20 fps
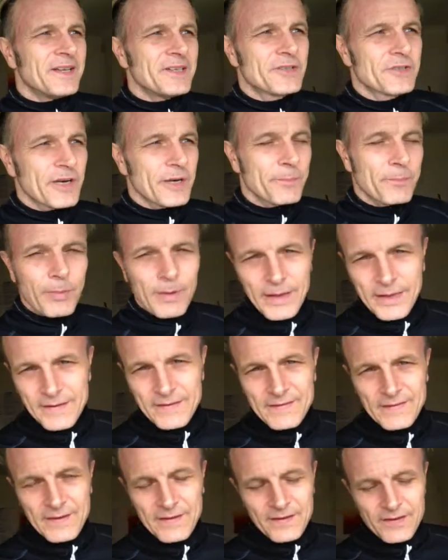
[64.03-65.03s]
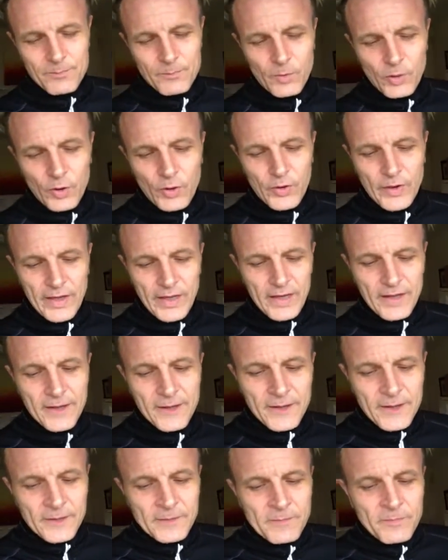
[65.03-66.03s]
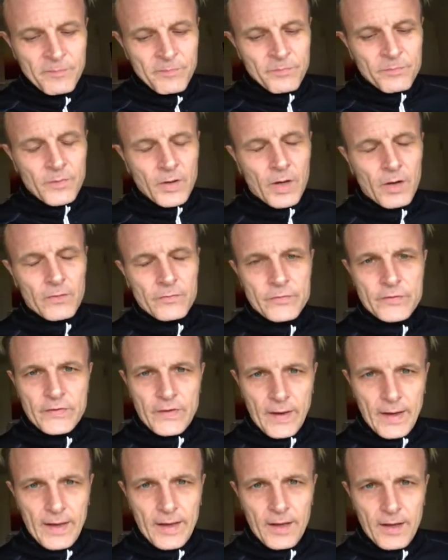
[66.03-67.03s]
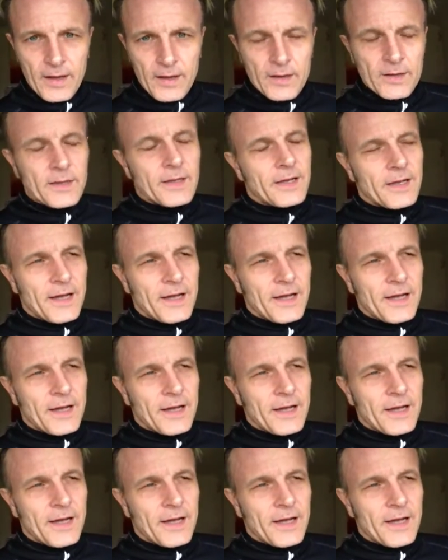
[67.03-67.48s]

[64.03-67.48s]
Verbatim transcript: Drink plenty in the morning of Stella.